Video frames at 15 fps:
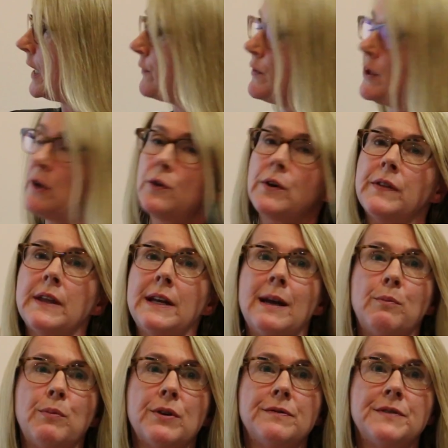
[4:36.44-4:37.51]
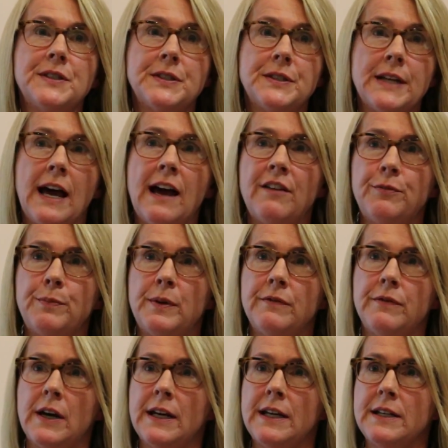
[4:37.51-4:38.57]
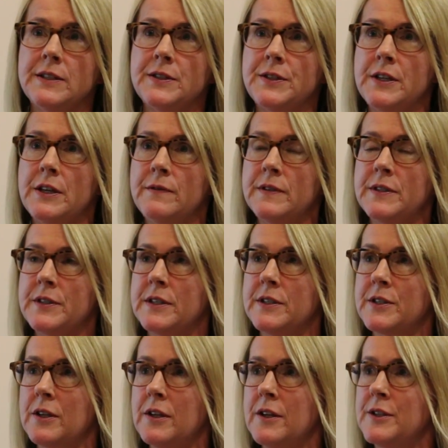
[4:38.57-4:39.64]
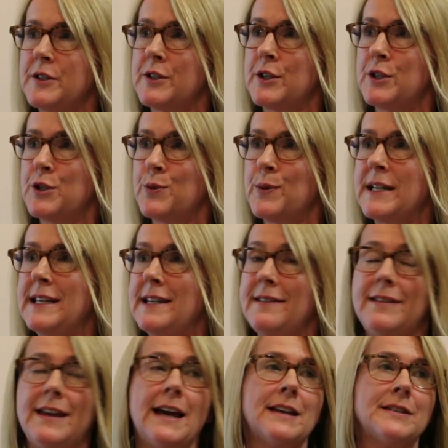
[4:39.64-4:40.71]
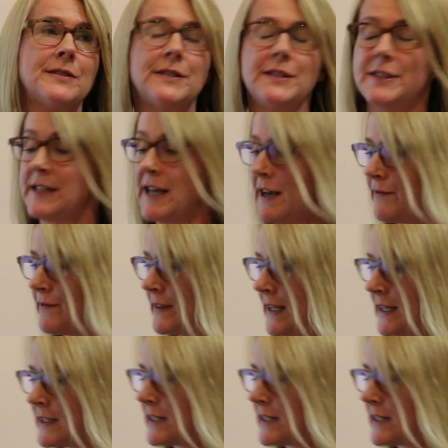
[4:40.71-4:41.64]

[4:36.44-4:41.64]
If you look at the number of staff providing services, close to 20,000 staff, and